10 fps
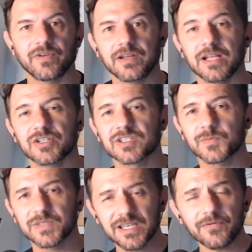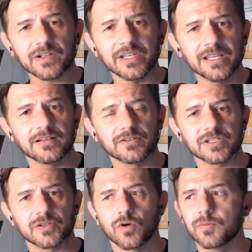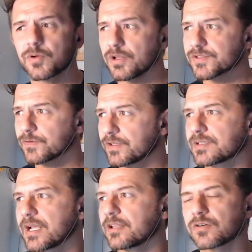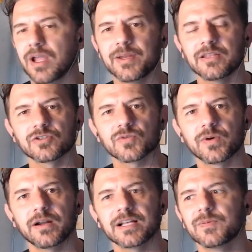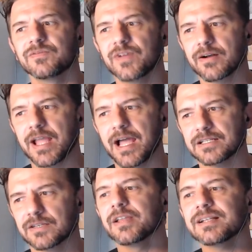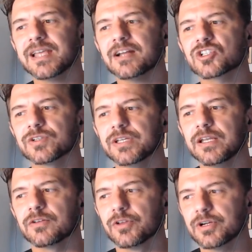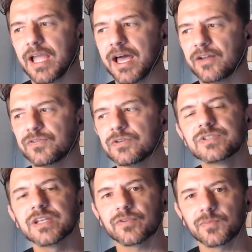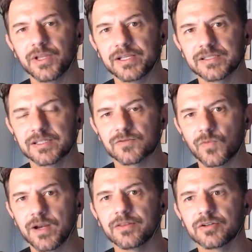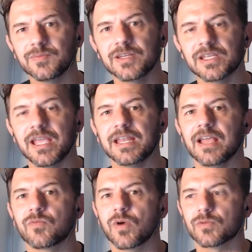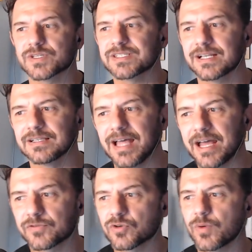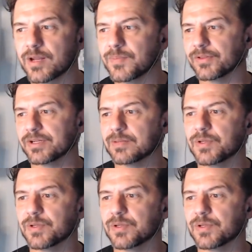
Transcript: Foundation, specifically in their Discord, but also in their Telegram and in their Twitter, has been very active. Let's actually look at a few different places where they're communicating and where we're seeing a lot of credibility